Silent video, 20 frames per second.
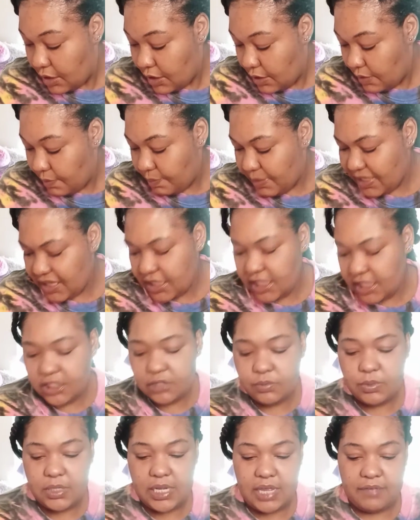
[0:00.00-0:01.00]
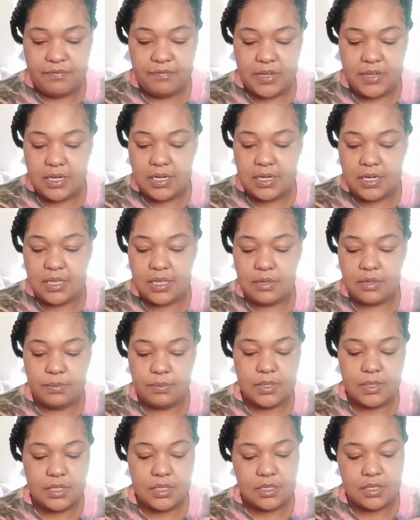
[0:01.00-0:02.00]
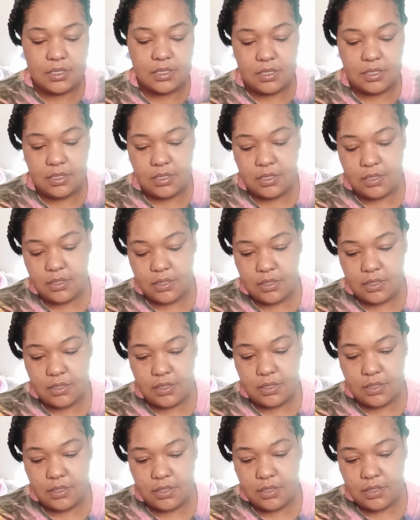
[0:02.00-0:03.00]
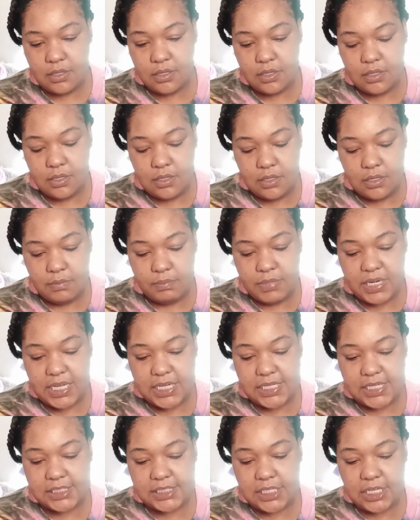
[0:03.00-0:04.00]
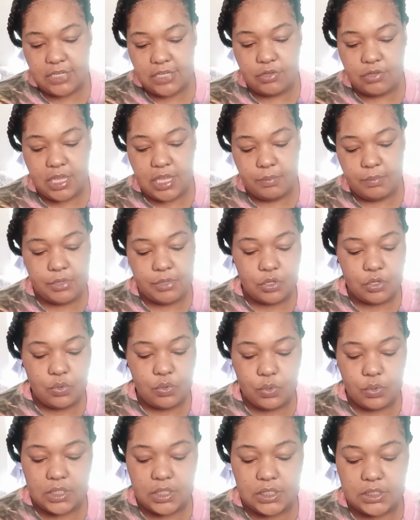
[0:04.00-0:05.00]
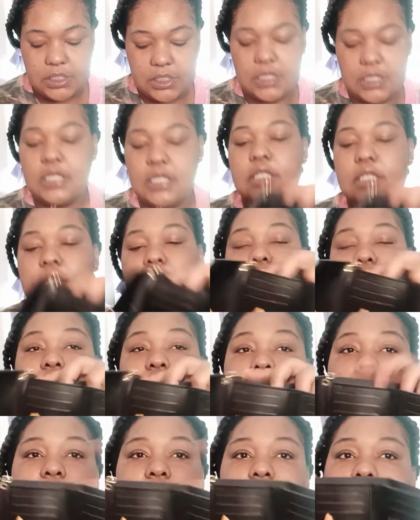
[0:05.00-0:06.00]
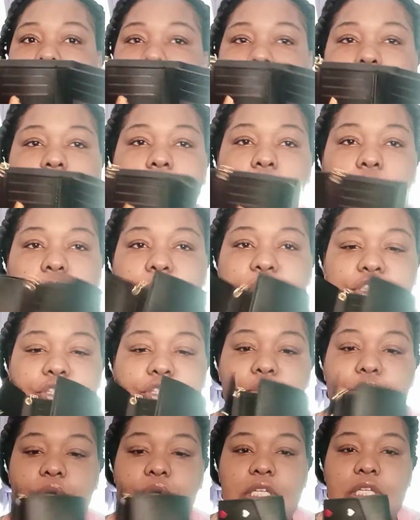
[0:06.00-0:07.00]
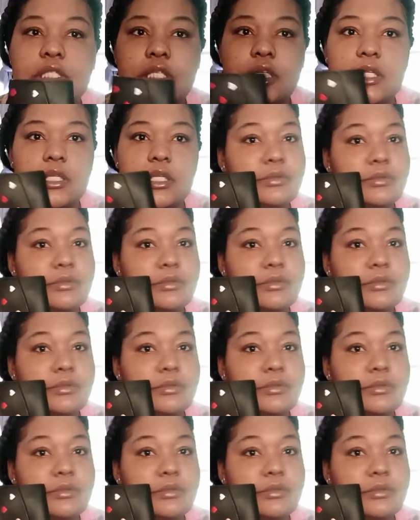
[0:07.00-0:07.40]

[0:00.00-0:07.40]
But this one I fell in love with. But like I said, you can't put coins in here, so don't put your coins in.